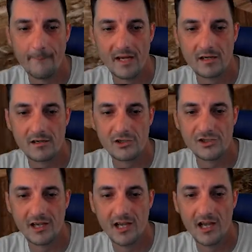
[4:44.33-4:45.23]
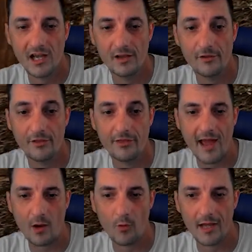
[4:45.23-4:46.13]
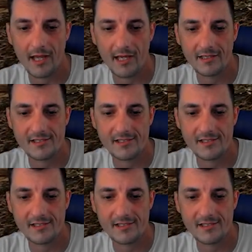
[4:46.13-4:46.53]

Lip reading: meters that way.